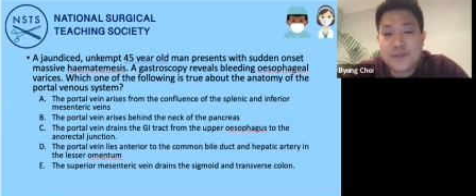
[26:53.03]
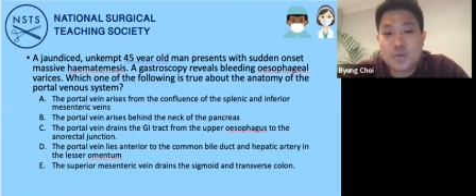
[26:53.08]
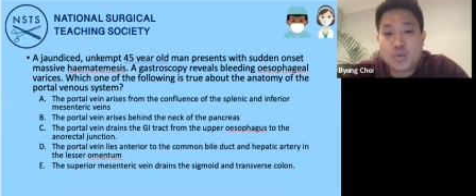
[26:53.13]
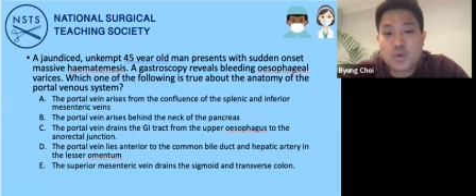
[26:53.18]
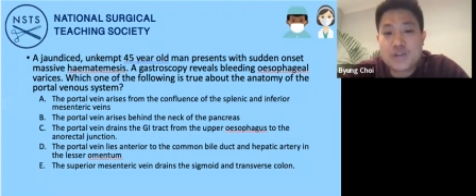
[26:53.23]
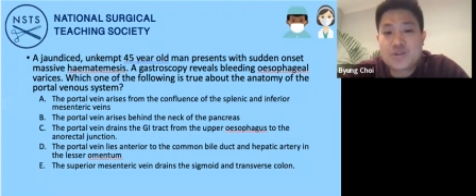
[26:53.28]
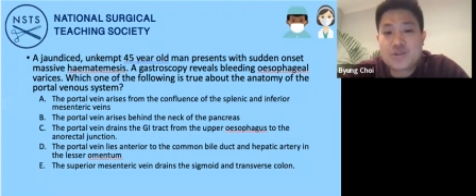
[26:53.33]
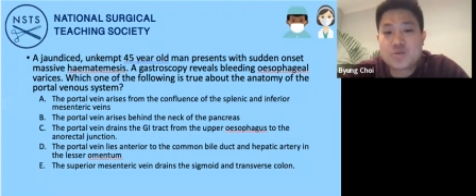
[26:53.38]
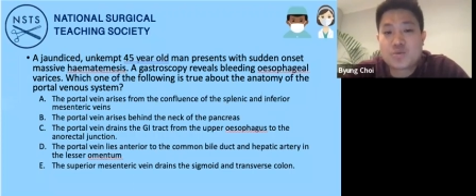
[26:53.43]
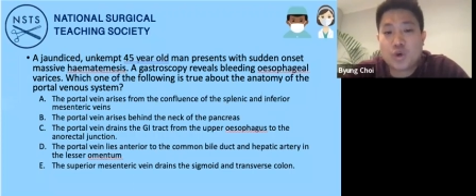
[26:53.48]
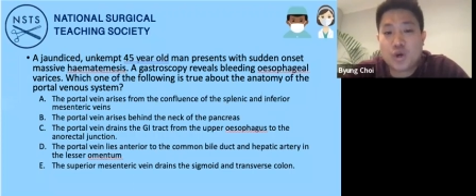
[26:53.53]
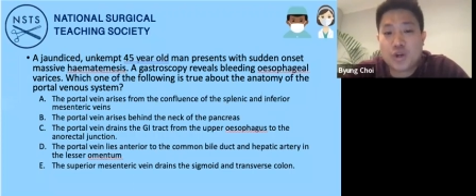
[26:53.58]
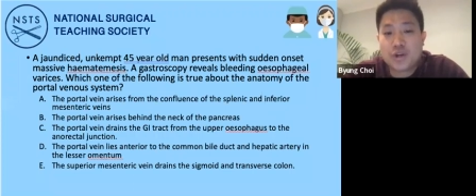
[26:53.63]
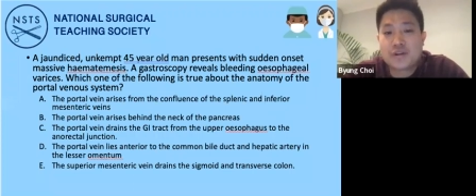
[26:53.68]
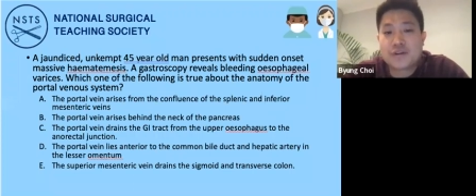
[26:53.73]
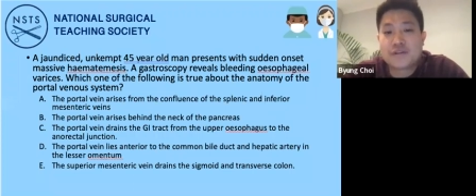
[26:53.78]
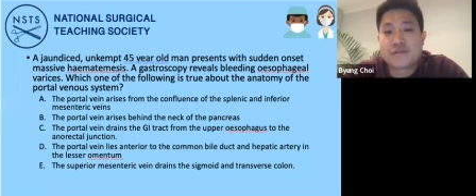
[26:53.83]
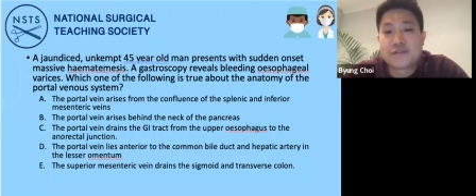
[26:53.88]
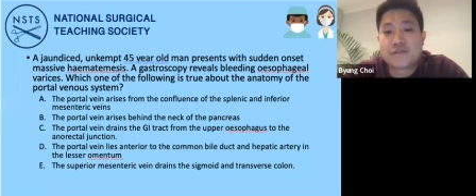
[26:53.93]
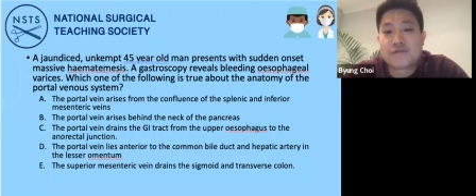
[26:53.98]
Which
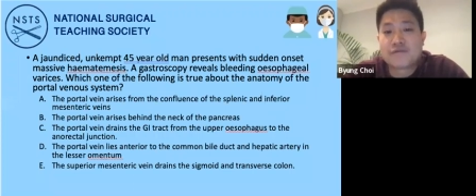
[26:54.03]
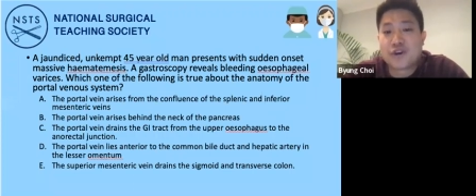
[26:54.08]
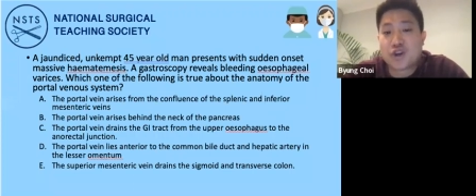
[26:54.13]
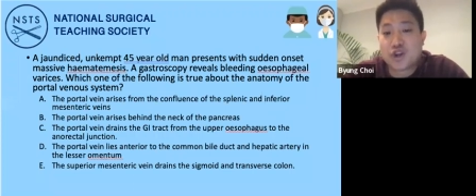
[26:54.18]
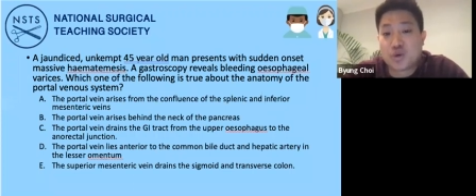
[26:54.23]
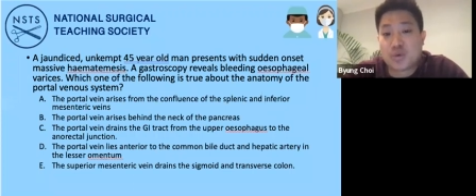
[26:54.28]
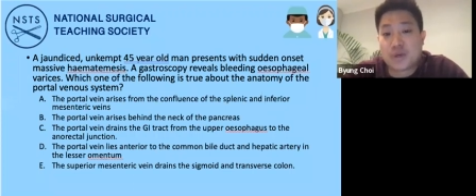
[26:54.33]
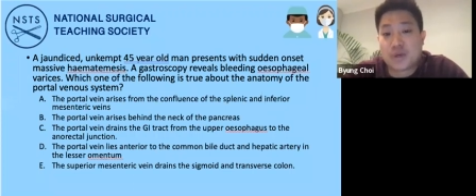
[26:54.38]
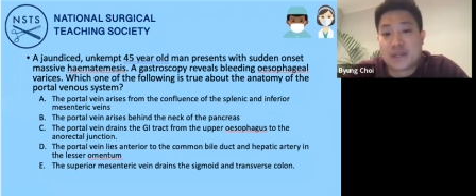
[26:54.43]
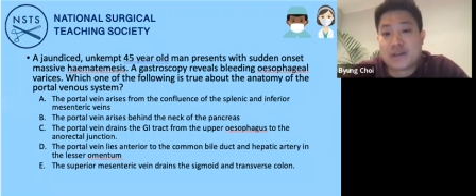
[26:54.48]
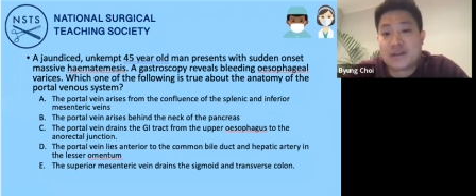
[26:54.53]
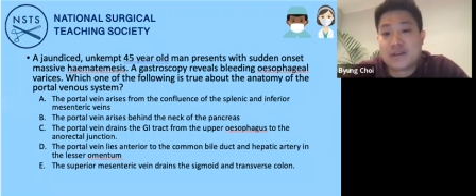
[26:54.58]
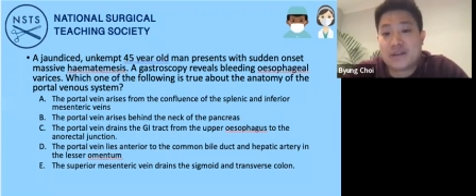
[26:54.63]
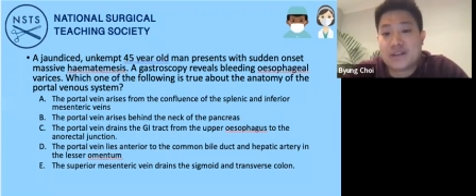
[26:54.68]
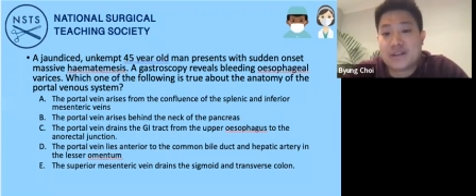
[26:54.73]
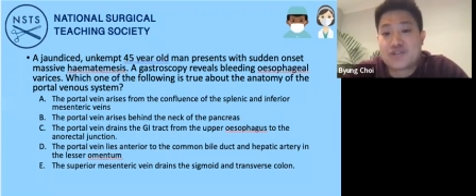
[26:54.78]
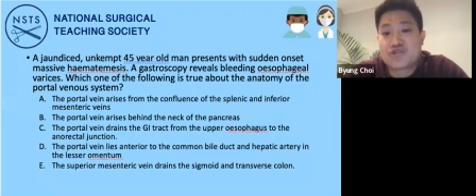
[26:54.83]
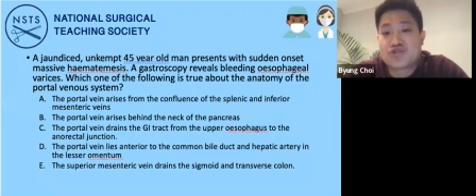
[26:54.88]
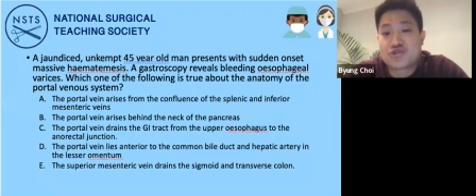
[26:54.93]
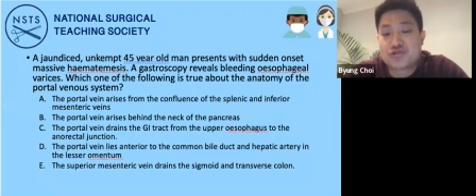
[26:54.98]
one of the following
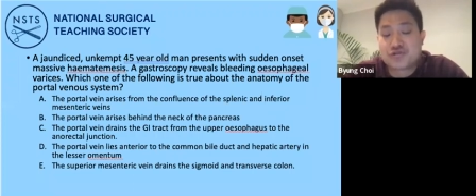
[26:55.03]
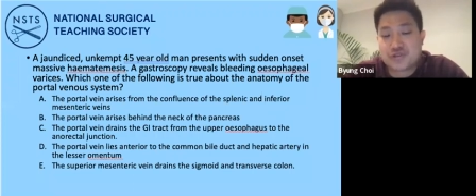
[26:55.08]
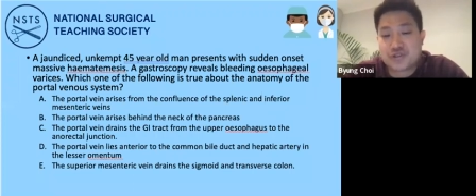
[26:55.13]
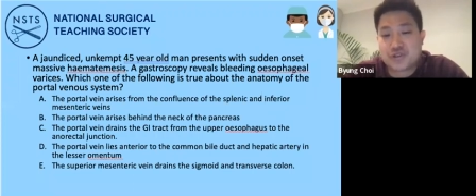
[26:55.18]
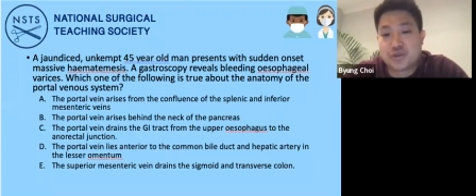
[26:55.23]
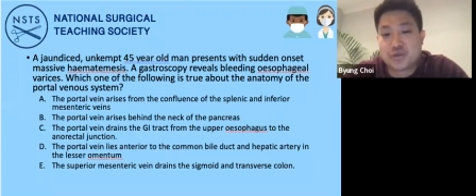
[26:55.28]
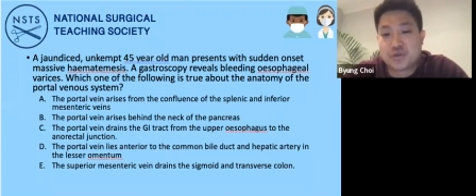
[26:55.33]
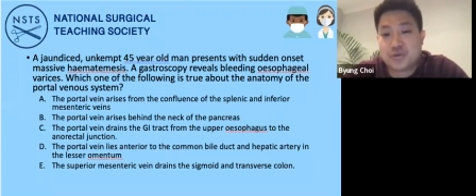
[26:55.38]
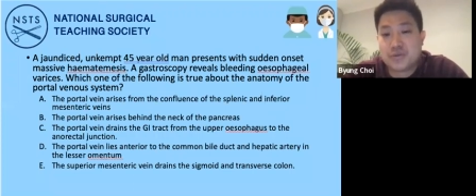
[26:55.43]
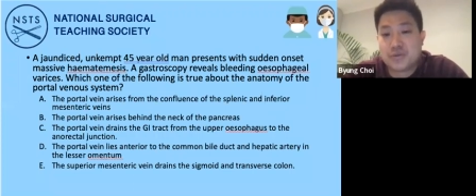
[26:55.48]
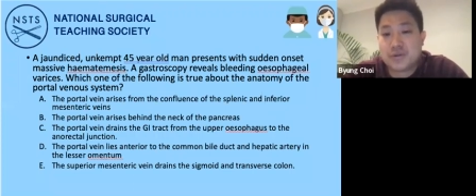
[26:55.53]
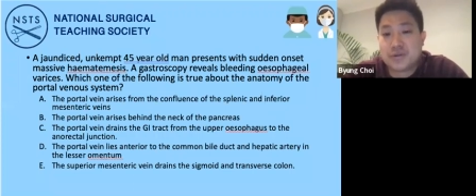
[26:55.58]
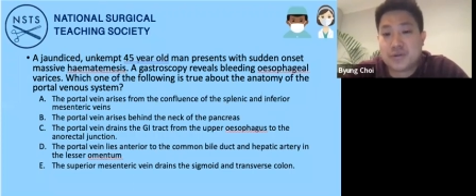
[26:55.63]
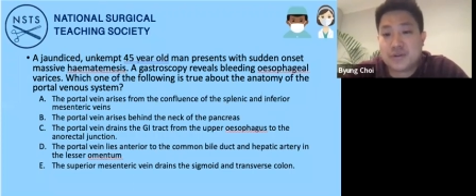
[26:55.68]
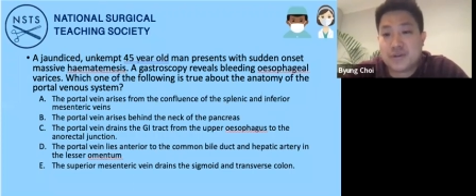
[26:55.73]
is true